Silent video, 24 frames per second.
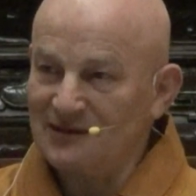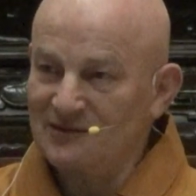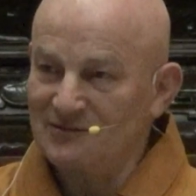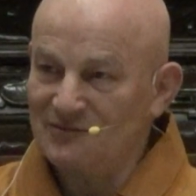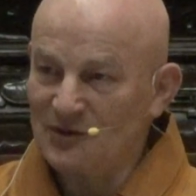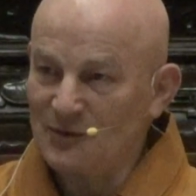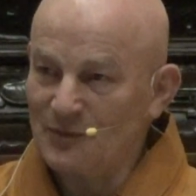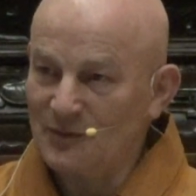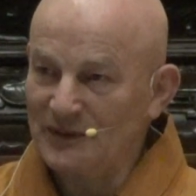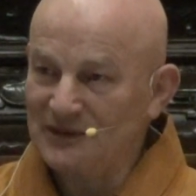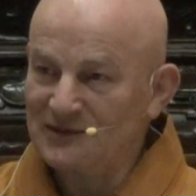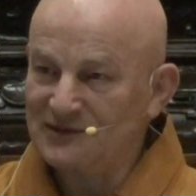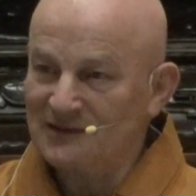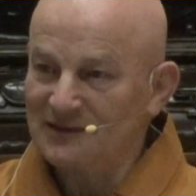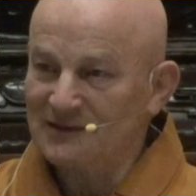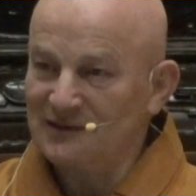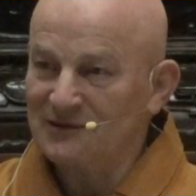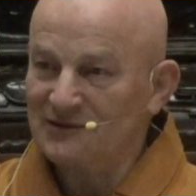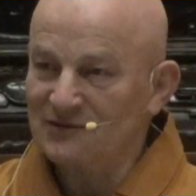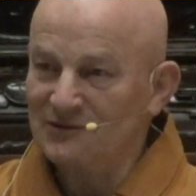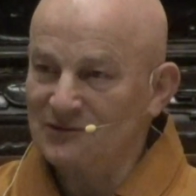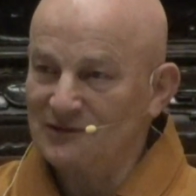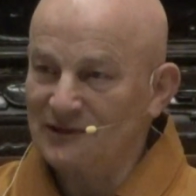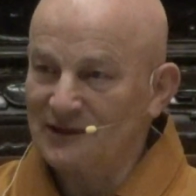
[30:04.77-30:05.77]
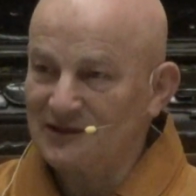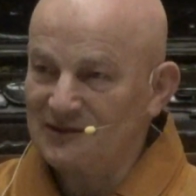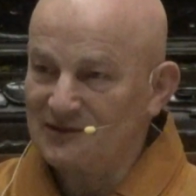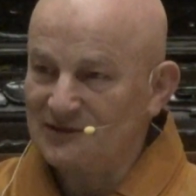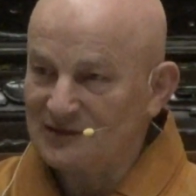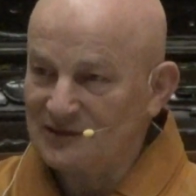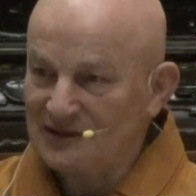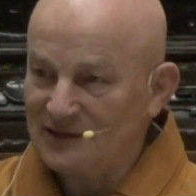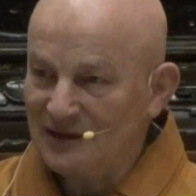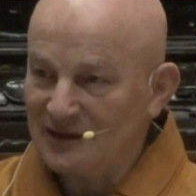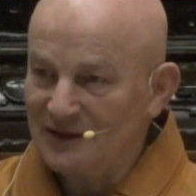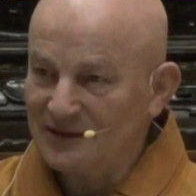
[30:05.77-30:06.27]
and vipassana
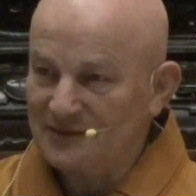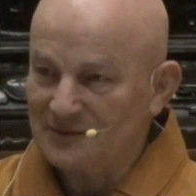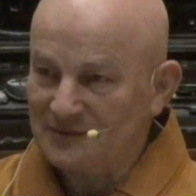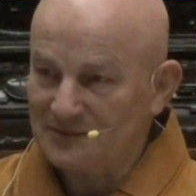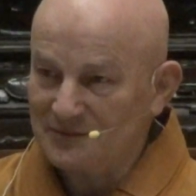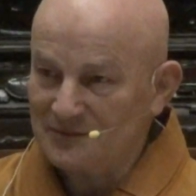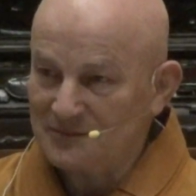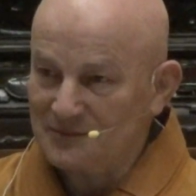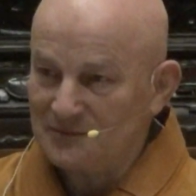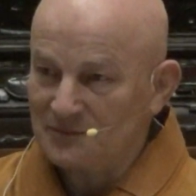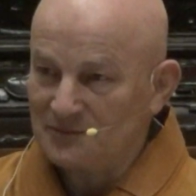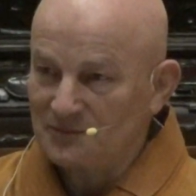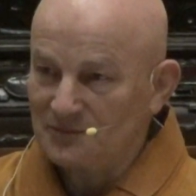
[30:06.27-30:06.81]
together. Hmm?